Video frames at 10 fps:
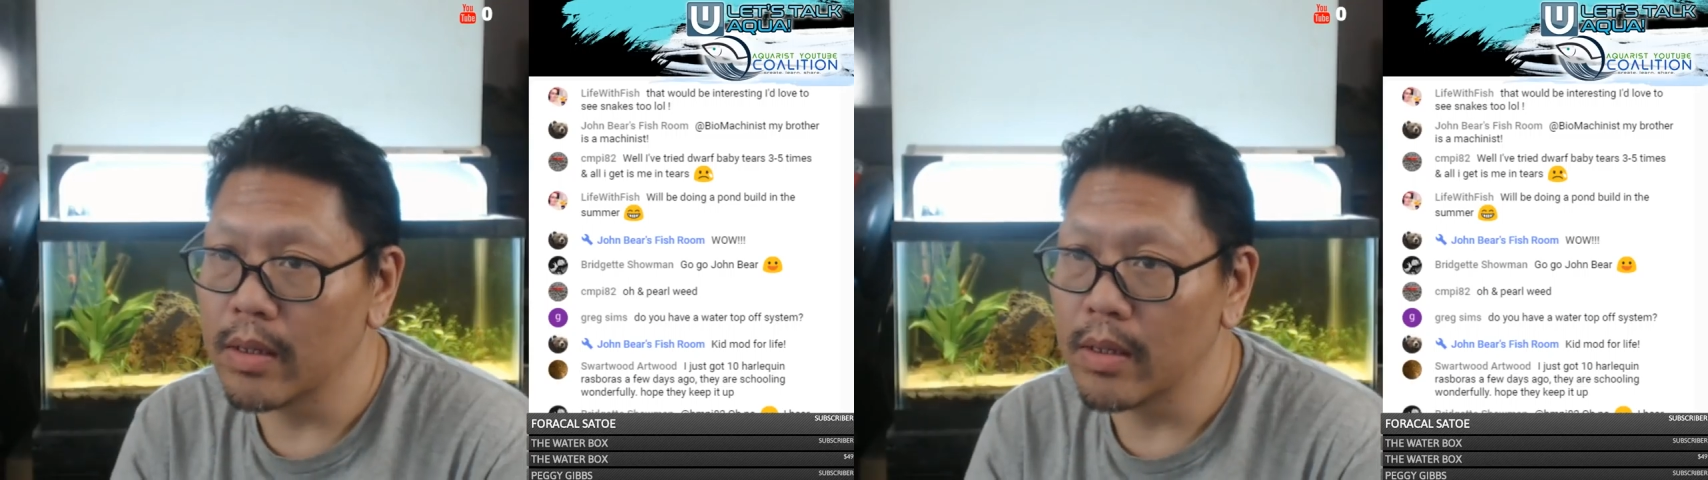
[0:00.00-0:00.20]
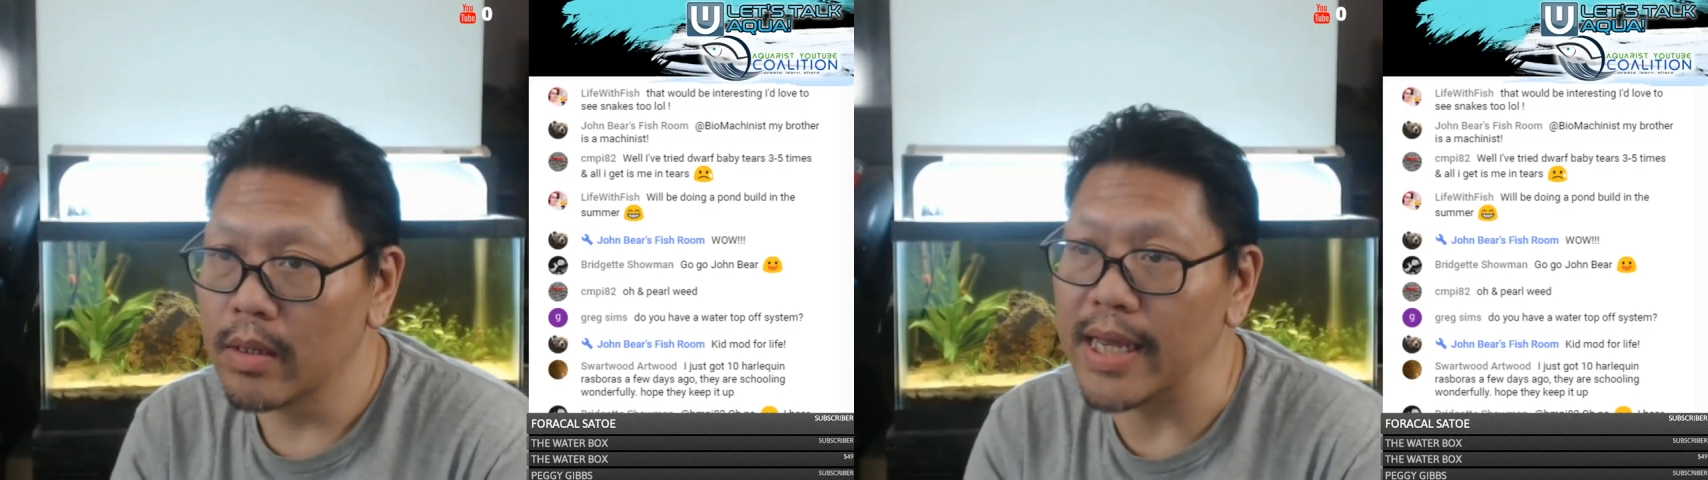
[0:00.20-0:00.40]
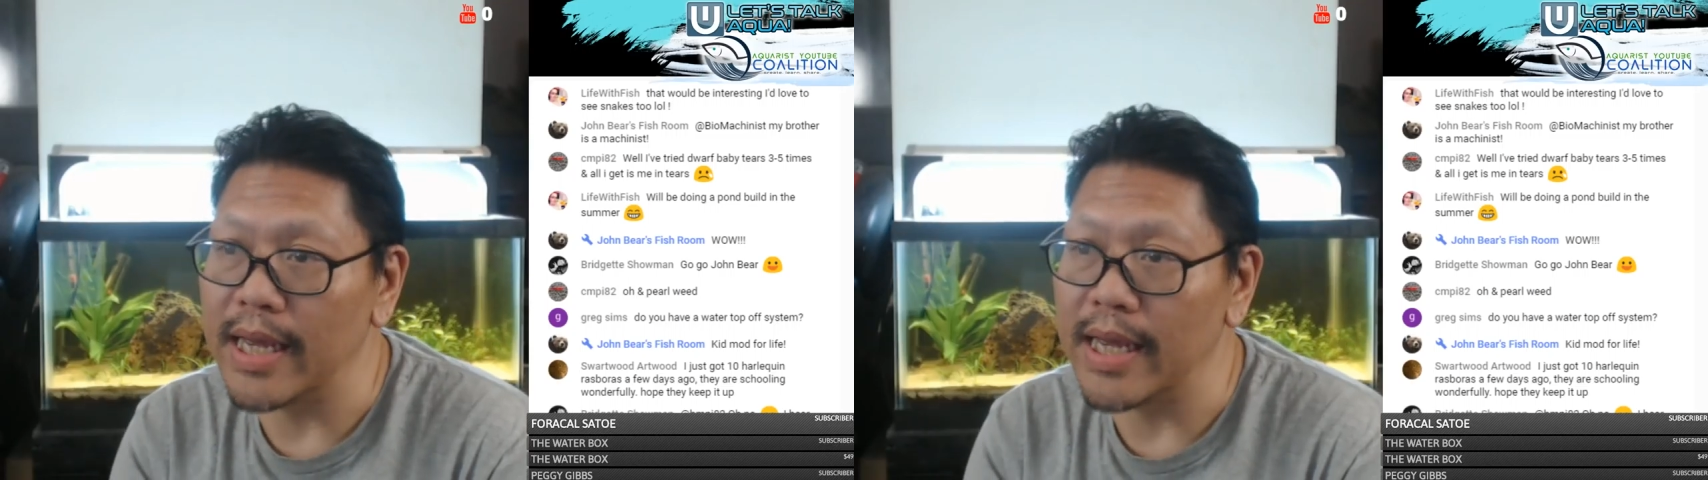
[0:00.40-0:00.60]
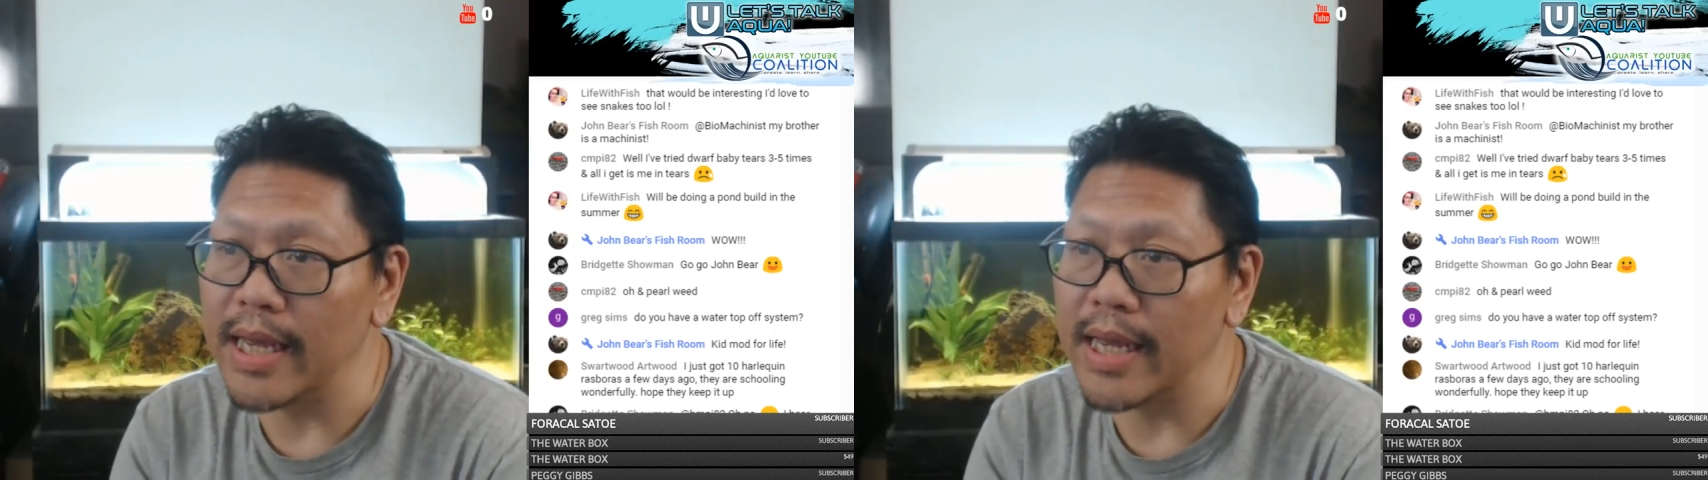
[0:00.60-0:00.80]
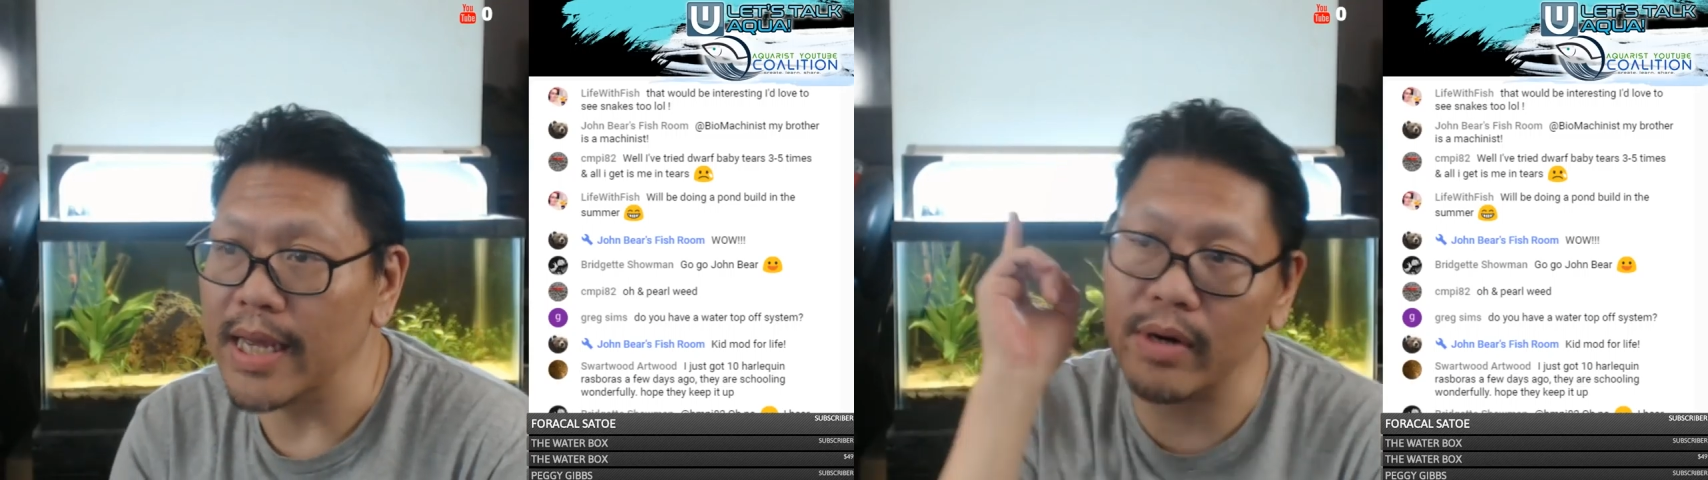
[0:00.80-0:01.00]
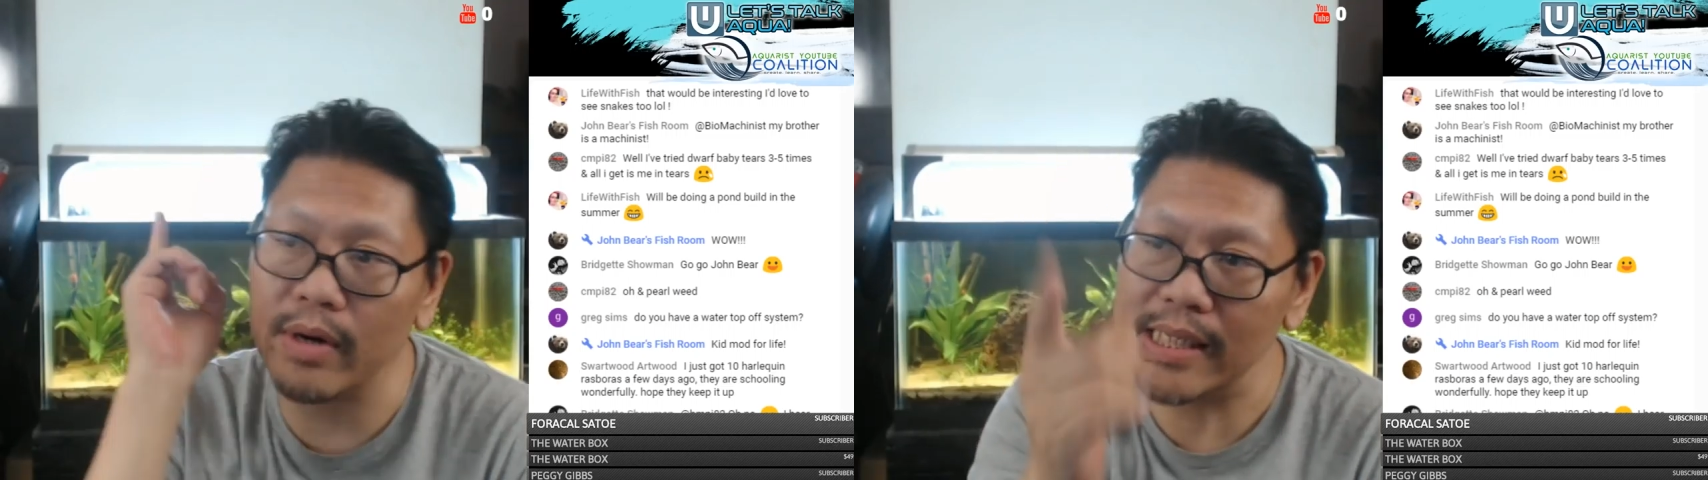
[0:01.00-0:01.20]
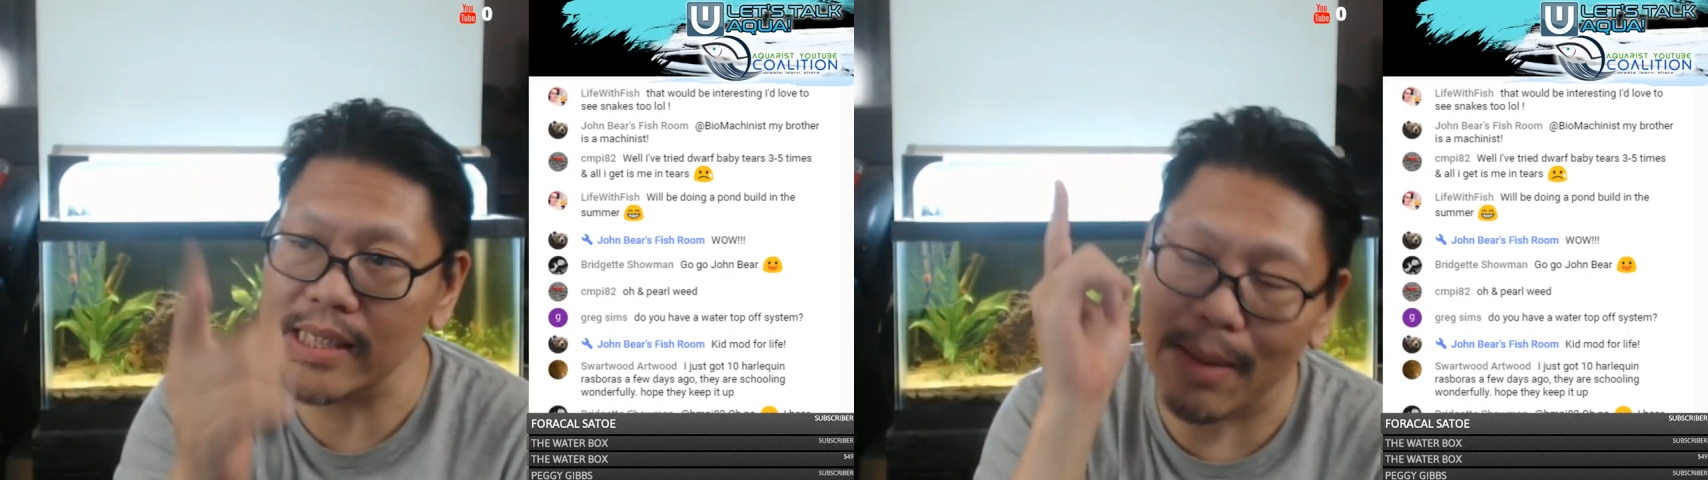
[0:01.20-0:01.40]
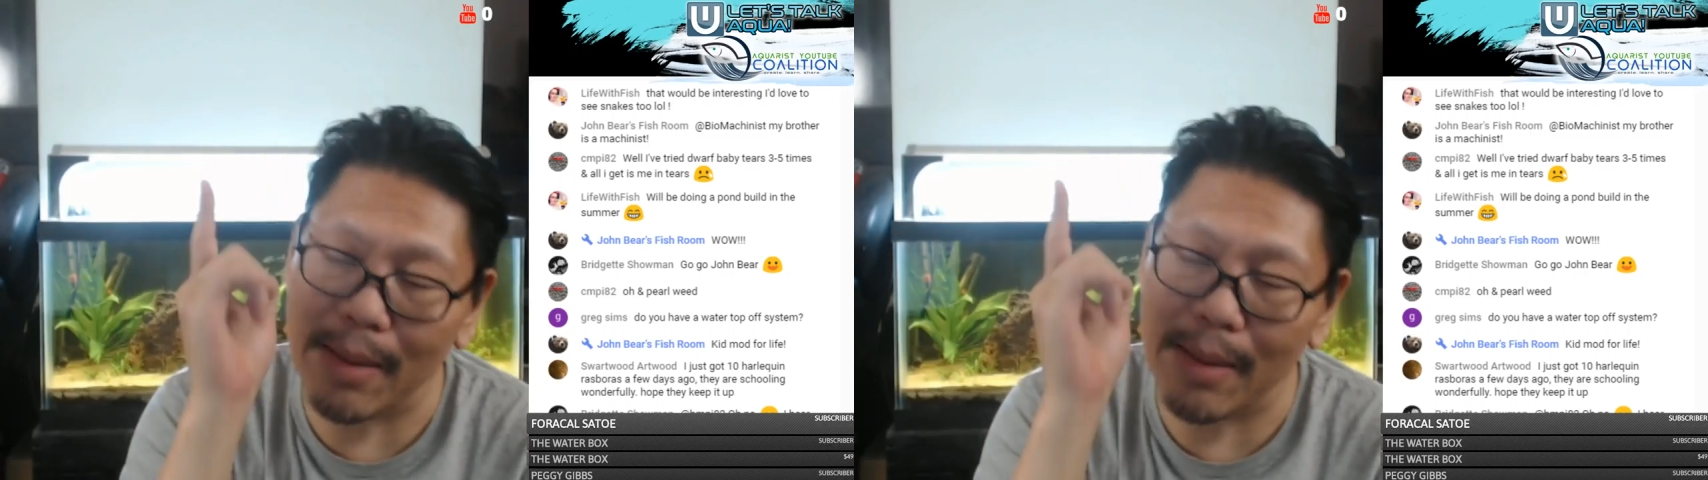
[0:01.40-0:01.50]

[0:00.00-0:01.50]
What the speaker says: Yes, I want to see that